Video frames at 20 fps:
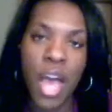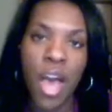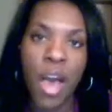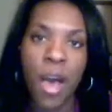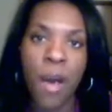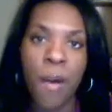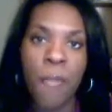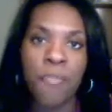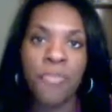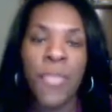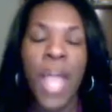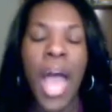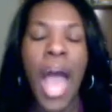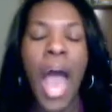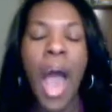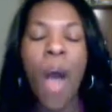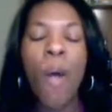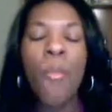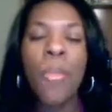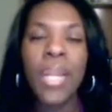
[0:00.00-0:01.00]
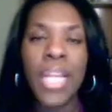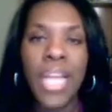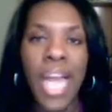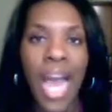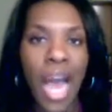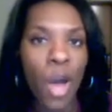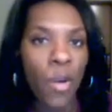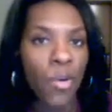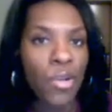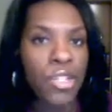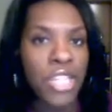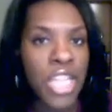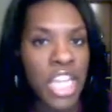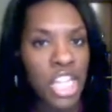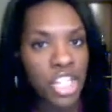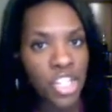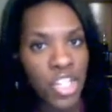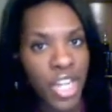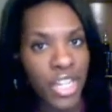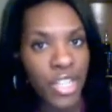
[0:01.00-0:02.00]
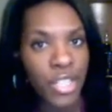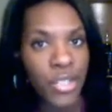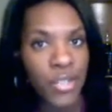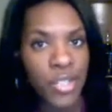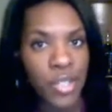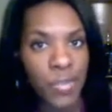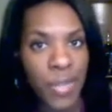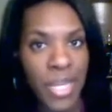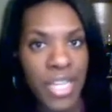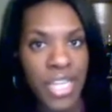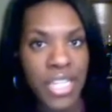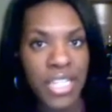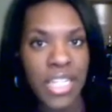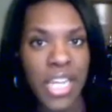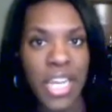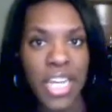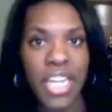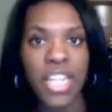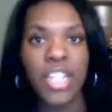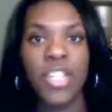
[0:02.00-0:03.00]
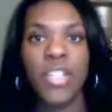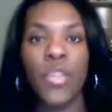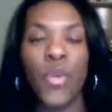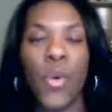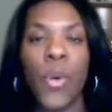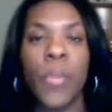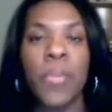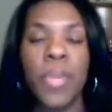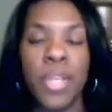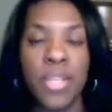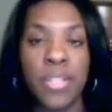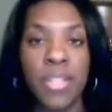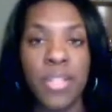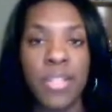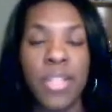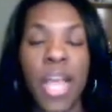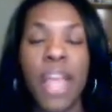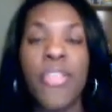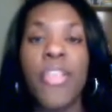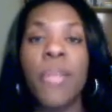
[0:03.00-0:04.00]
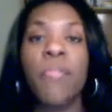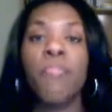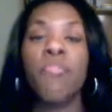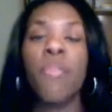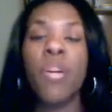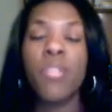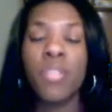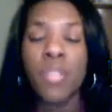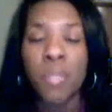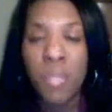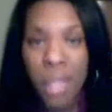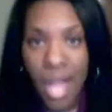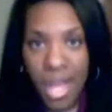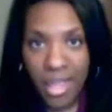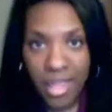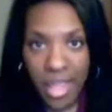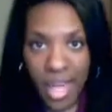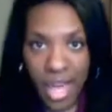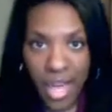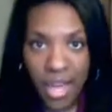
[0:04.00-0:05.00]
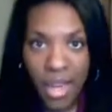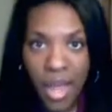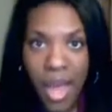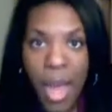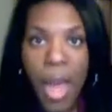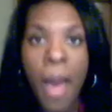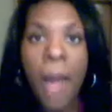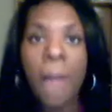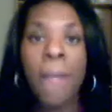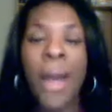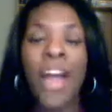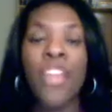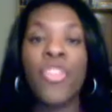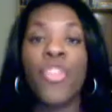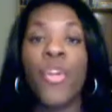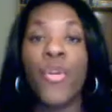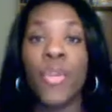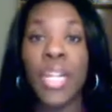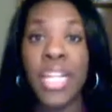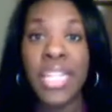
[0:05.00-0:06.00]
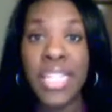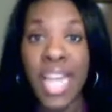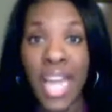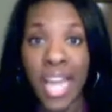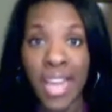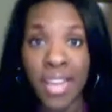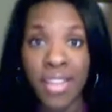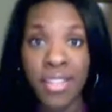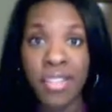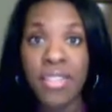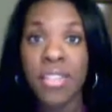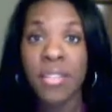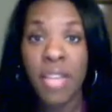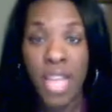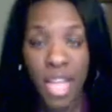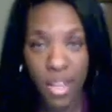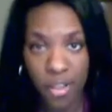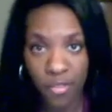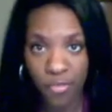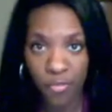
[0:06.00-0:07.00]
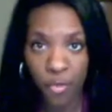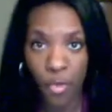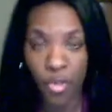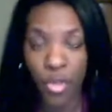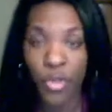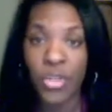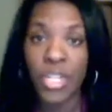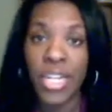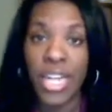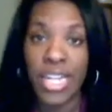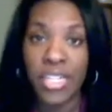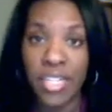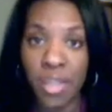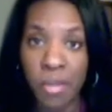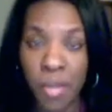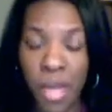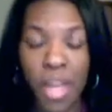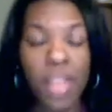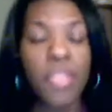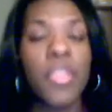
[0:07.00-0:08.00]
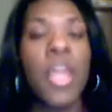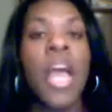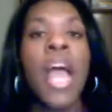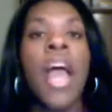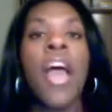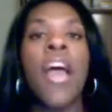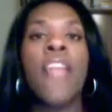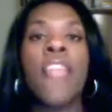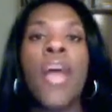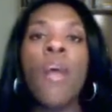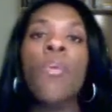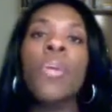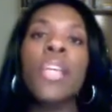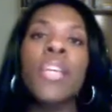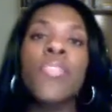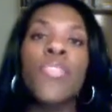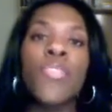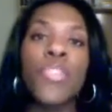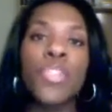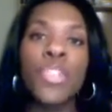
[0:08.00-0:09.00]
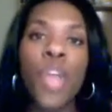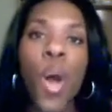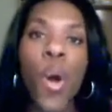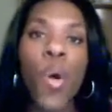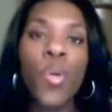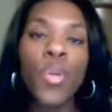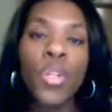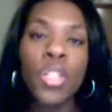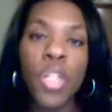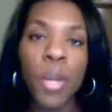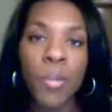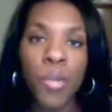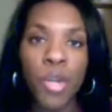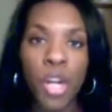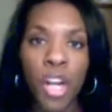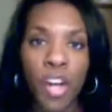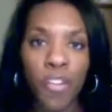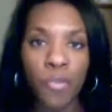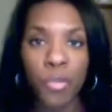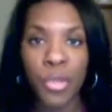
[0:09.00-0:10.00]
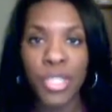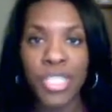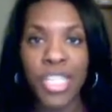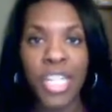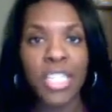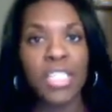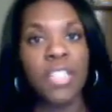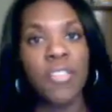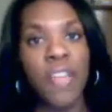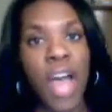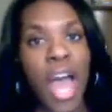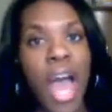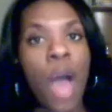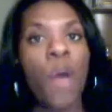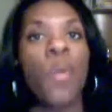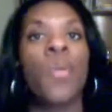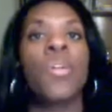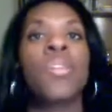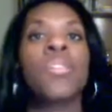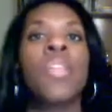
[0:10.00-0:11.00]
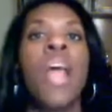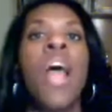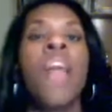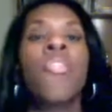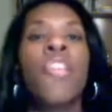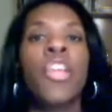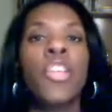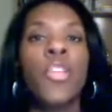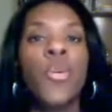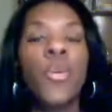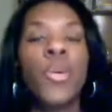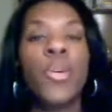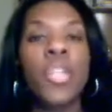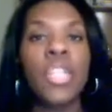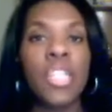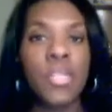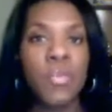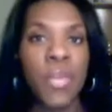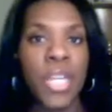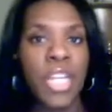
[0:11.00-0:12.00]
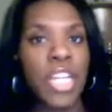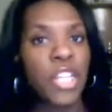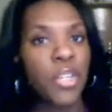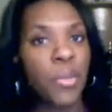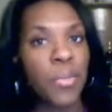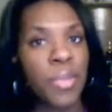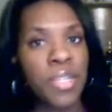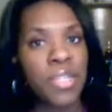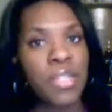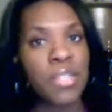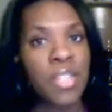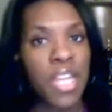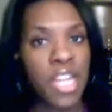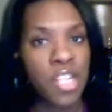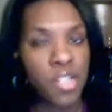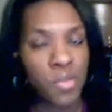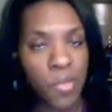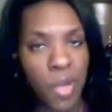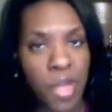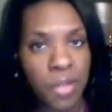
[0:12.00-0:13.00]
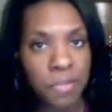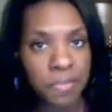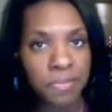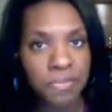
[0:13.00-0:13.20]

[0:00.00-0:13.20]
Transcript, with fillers: um, how many hours each day are you spending in your business, and then multiply that by thirty days for thirty days in a month. And that will give you the total number of productive hours that you're going to spend in your business each month.